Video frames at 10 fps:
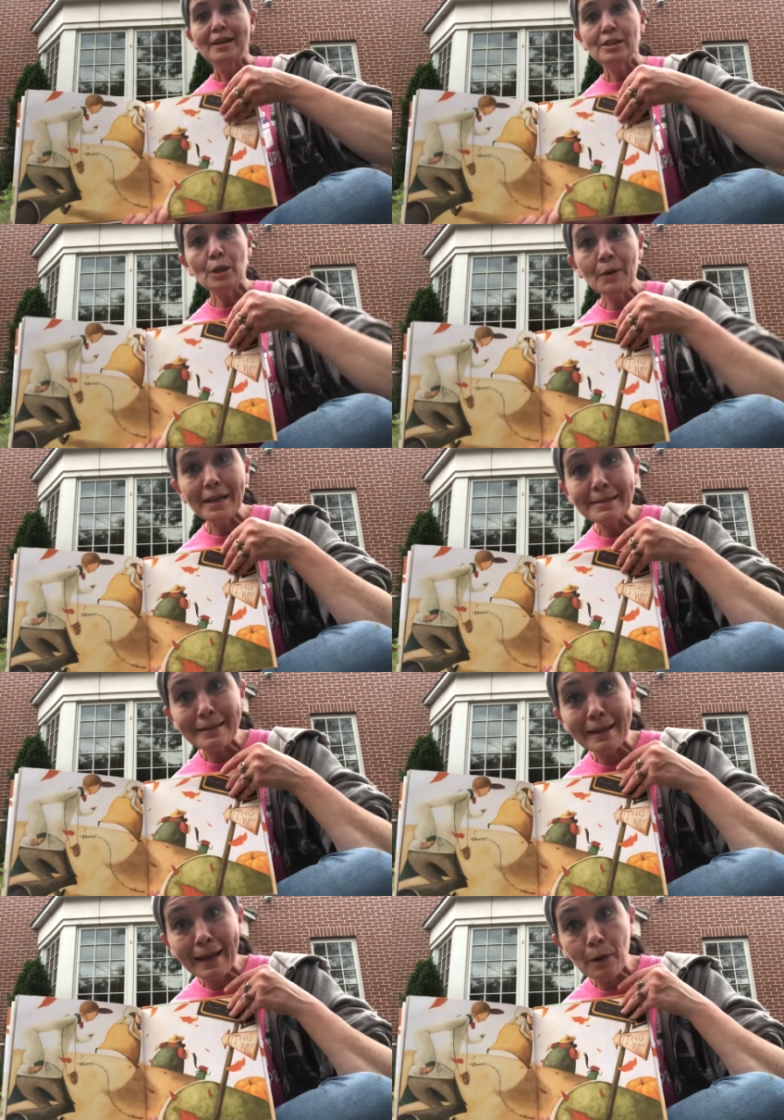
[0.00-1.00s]
So he's
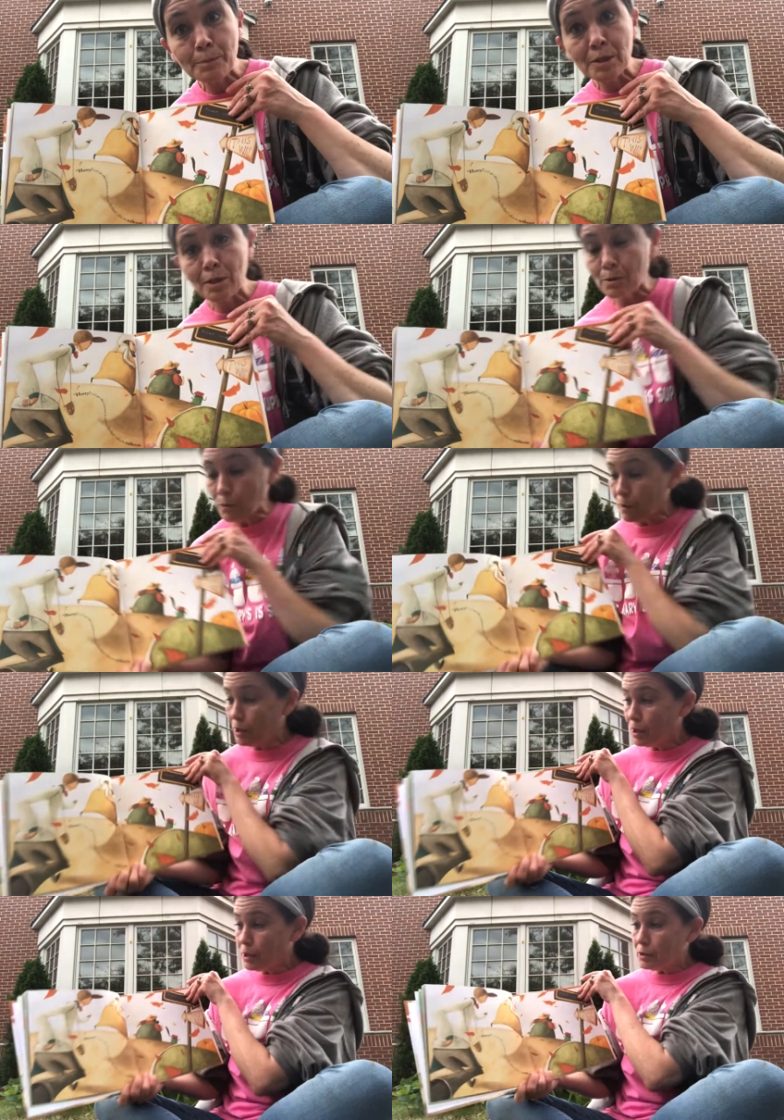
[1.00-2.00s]
gonna help too.
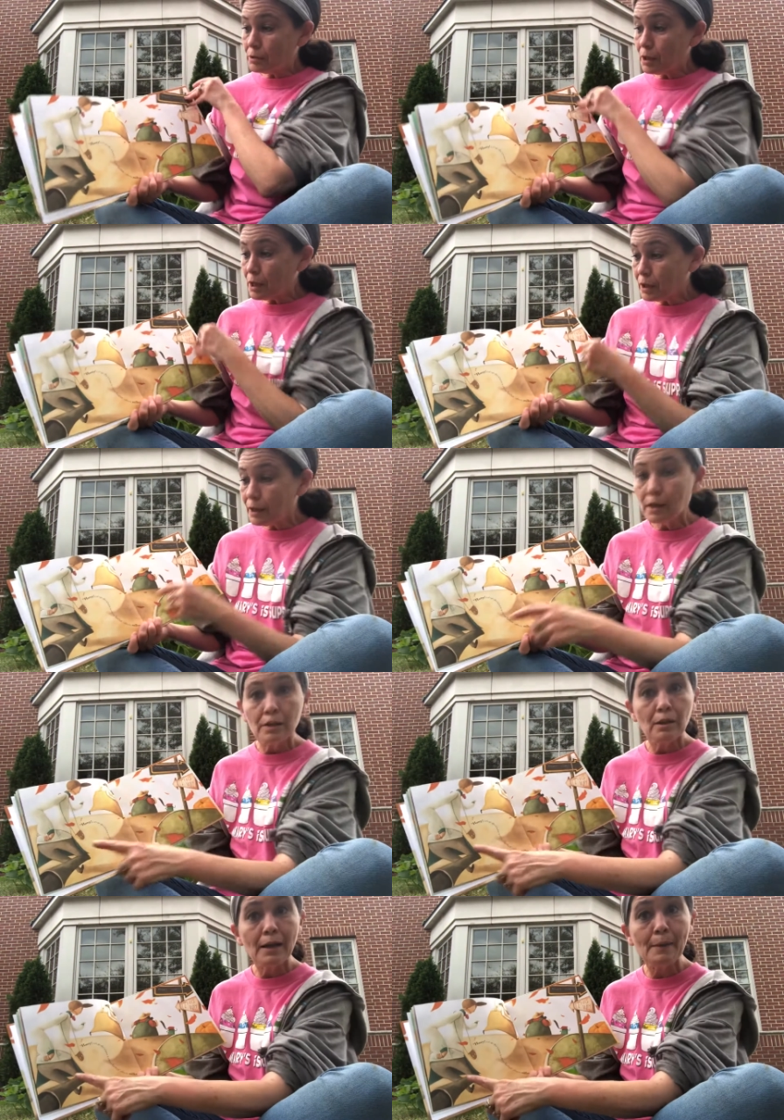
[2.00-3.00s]
Look,
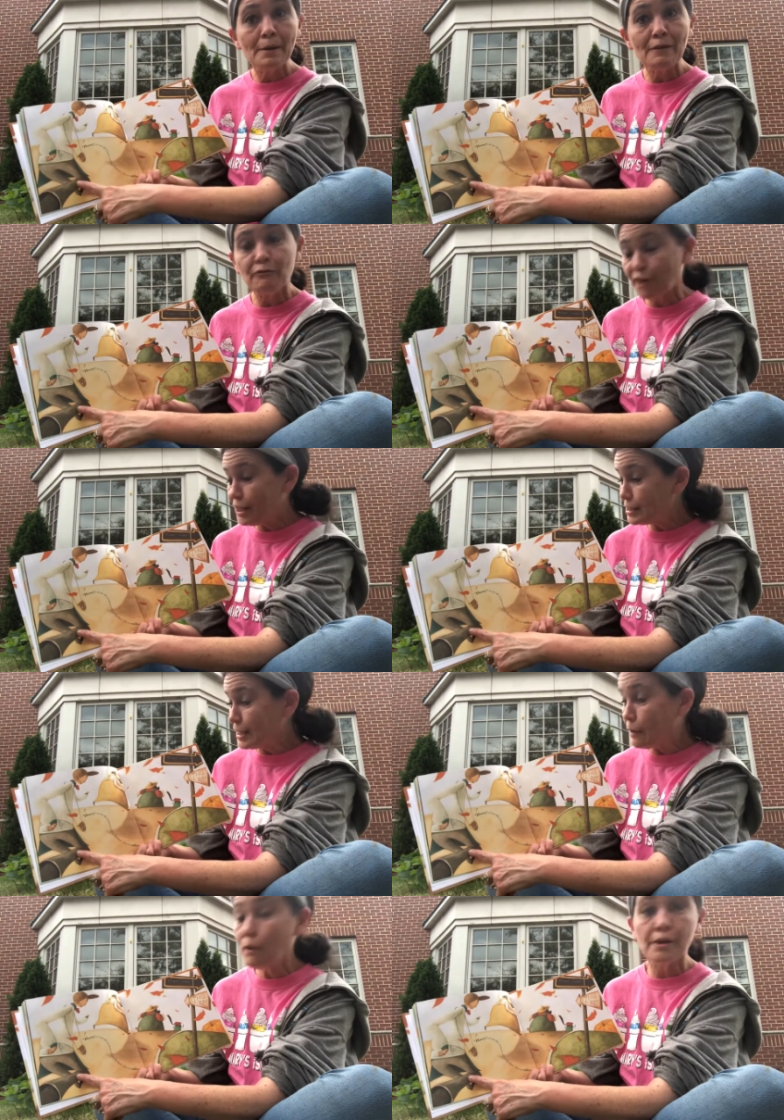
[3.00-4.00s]
look how many friends
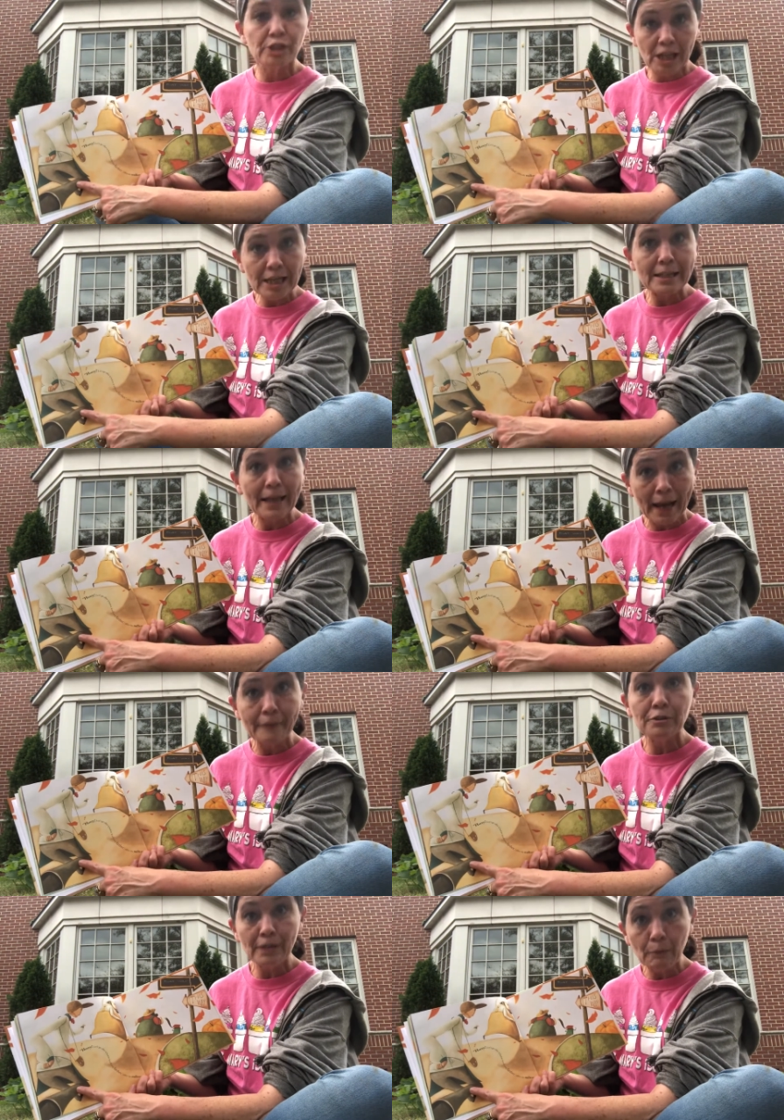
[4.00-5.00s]
now are chasing
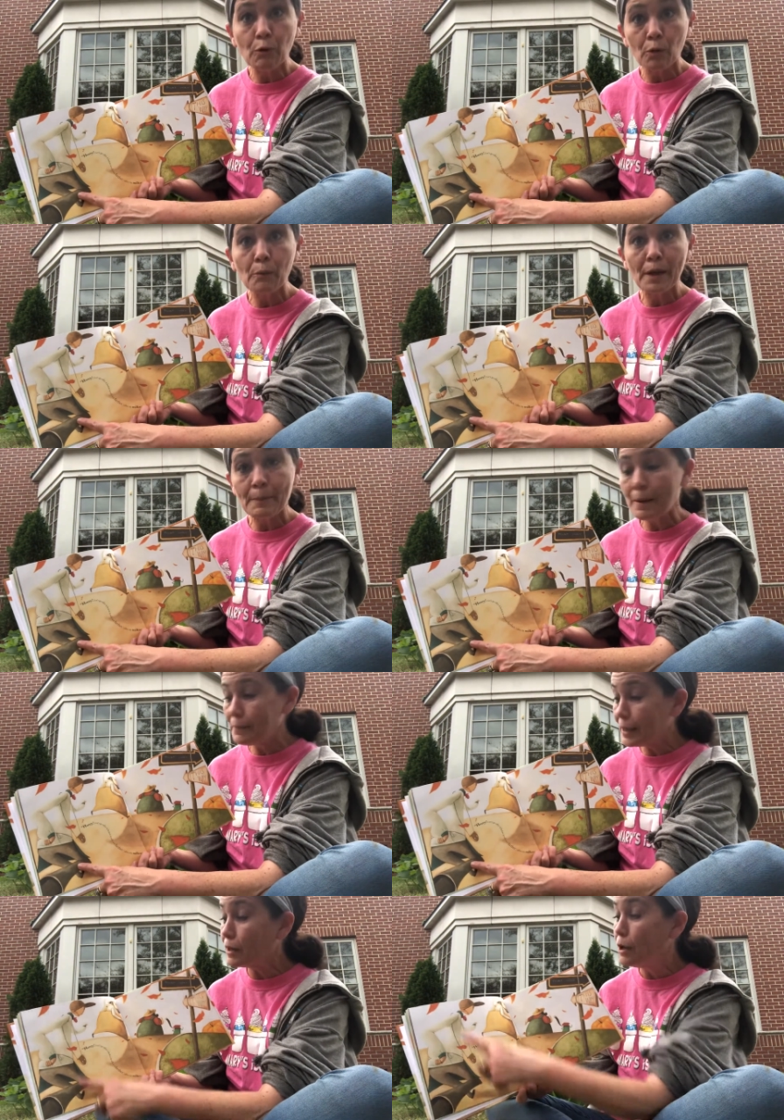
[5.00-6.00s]
after that rollaway
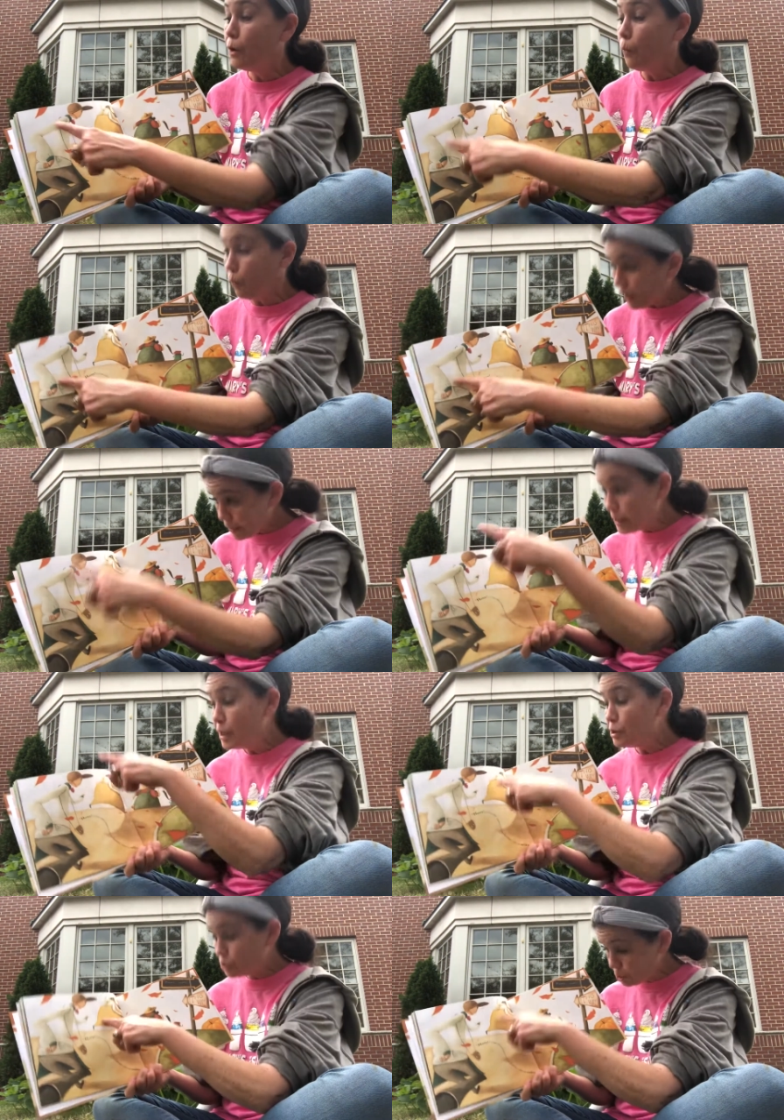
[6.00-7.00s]
pumpkin. One,
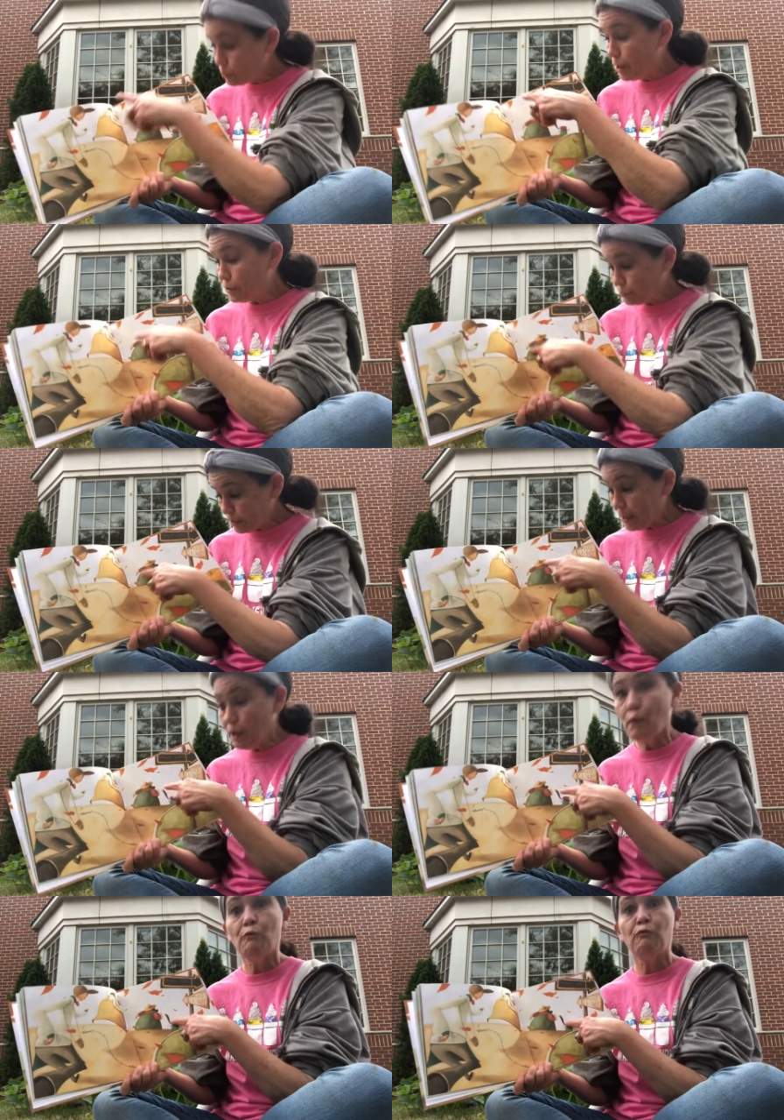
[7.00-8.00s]
two, three,
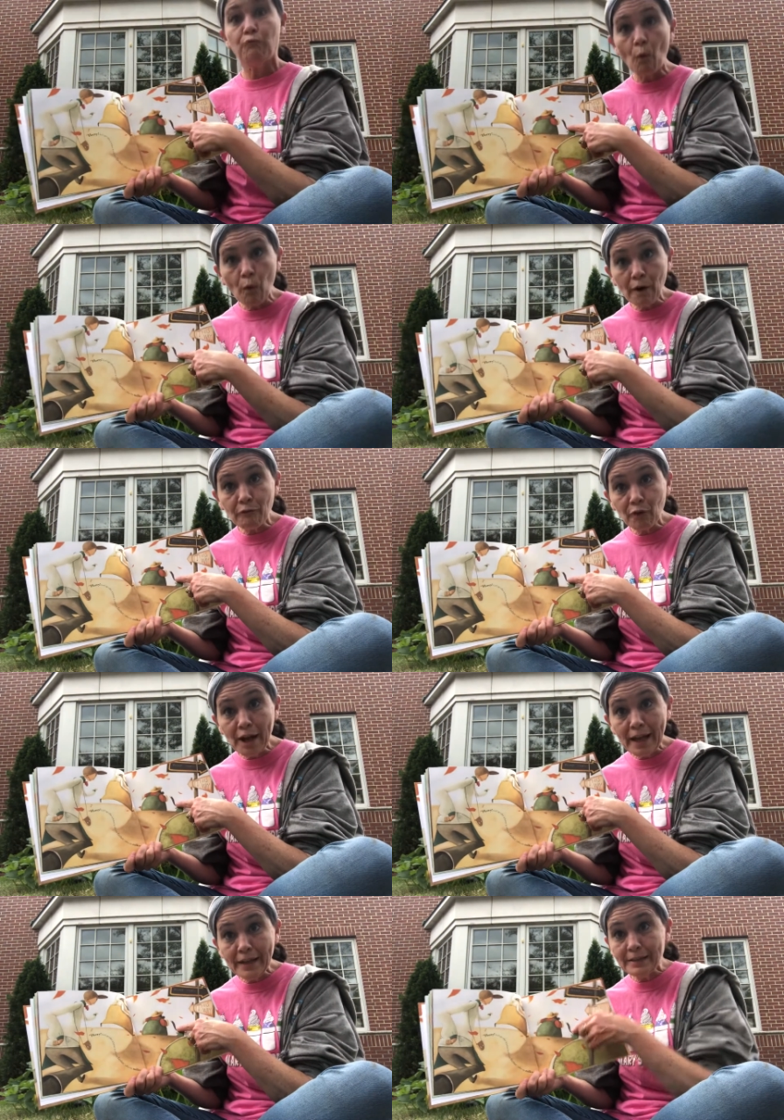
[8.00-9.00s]
four
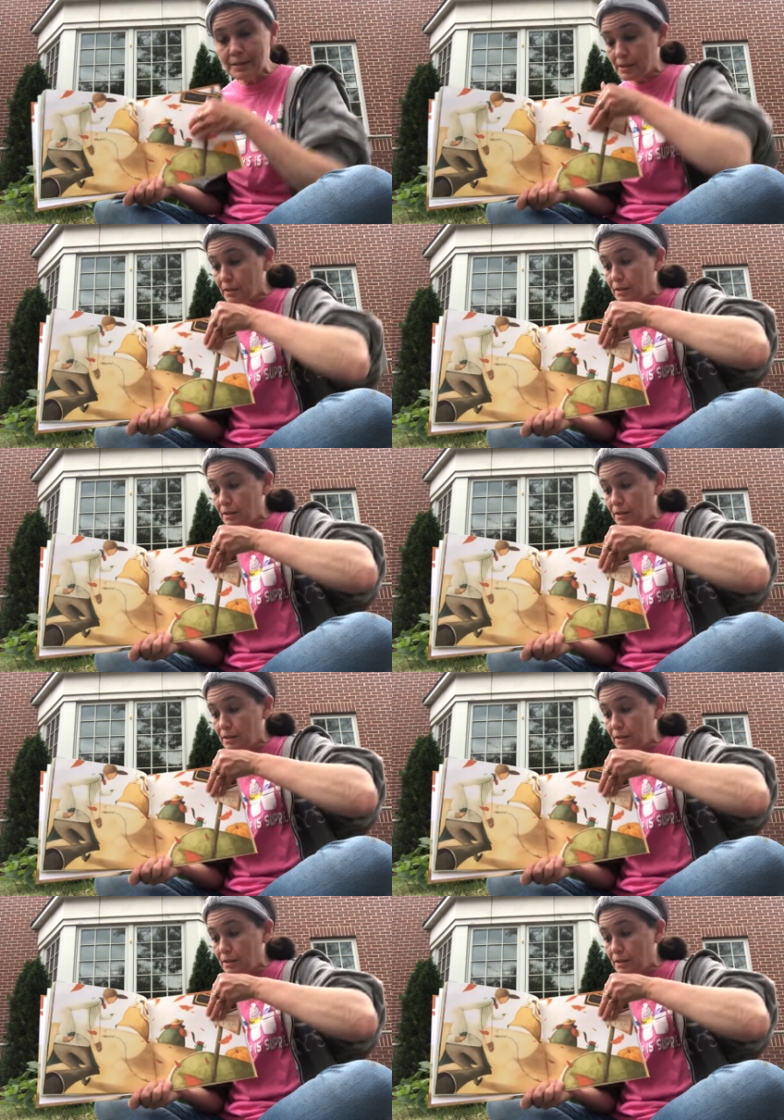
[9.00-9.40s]
friends.